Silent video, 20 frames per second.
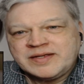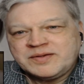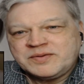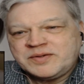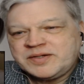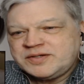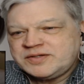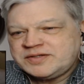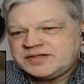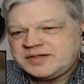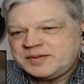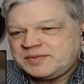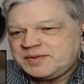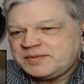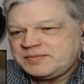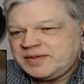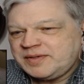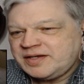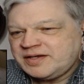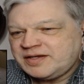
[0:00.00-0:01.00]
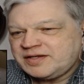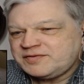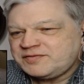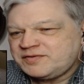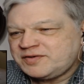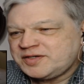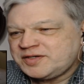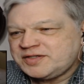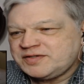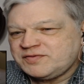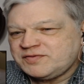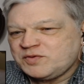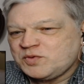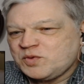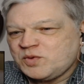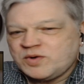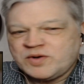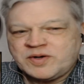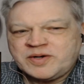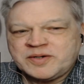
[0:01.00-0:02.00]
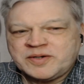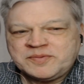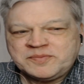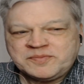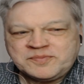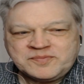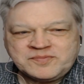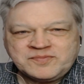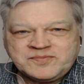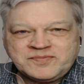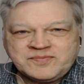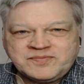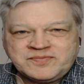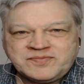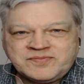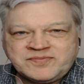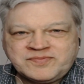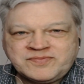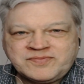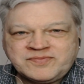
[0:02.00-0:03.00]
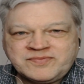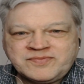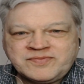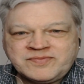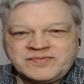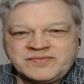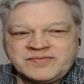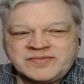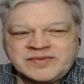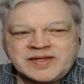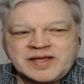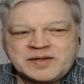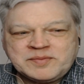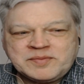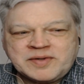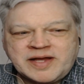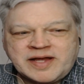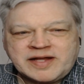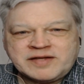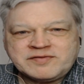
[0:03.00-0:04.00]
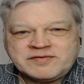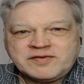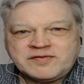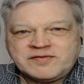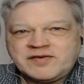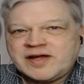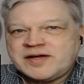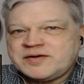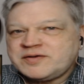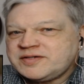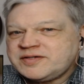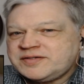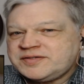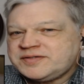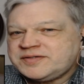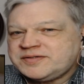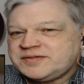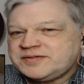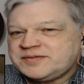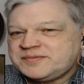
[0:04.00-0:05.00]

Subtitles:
We do seem to be on the verge of a war, coming out of a virus.